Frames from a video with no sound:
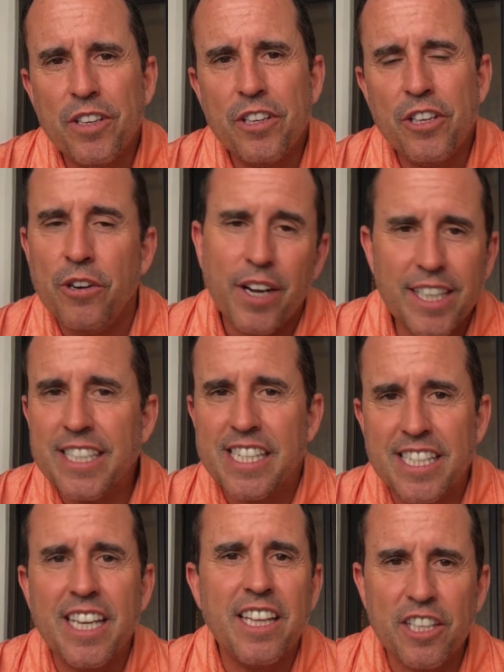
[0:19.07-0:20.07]
you can
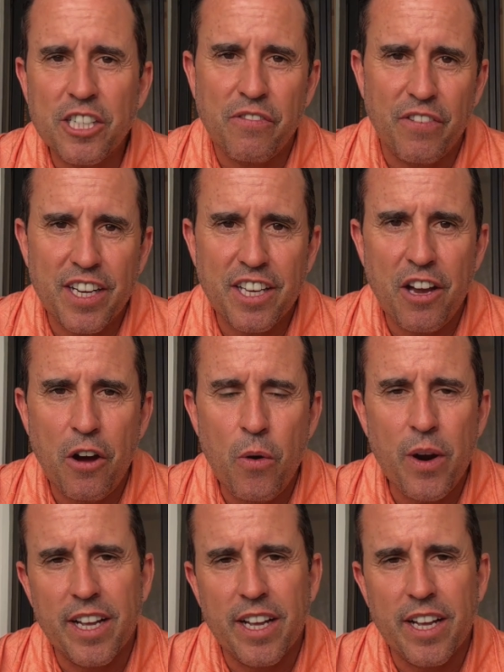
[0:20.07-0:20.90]
see this video,